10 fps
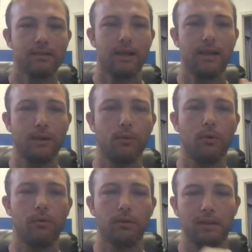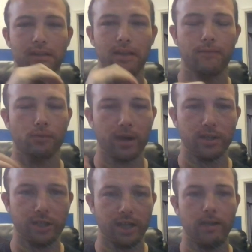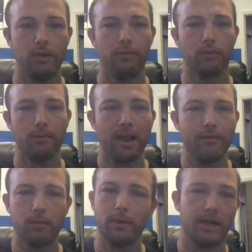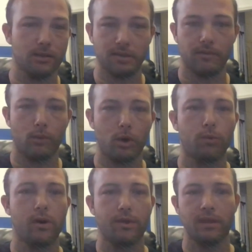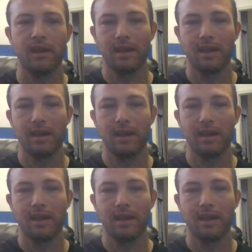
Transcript: that it will differentiate you from everybody else they've worked with.